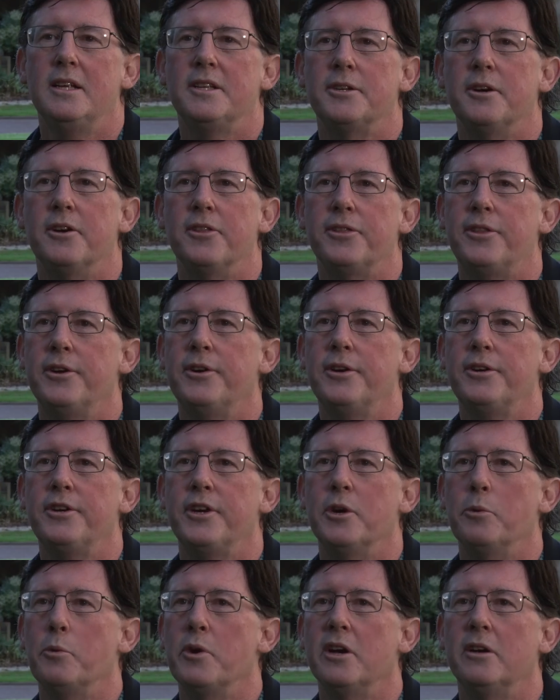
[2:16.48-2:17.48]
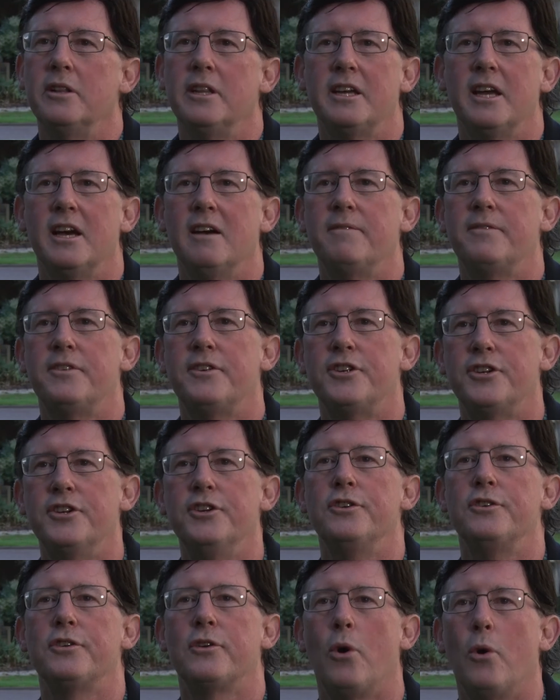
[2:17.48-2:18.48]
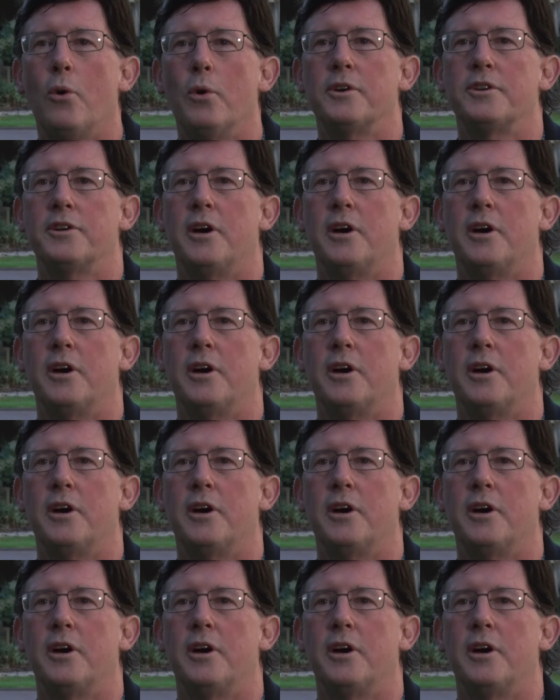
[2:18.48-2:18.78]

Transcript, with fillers: So at third year, we only have two core